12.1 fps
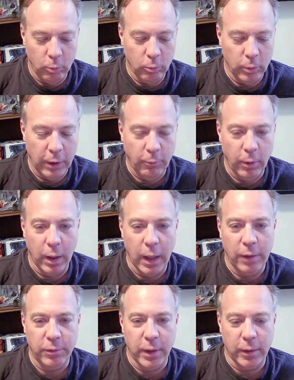they
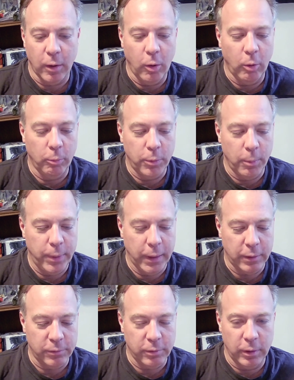realize that the whole, the
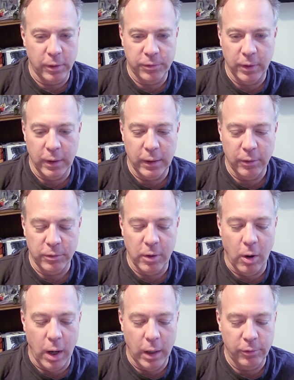pick sort of city is
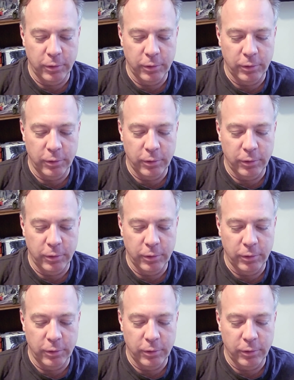gone.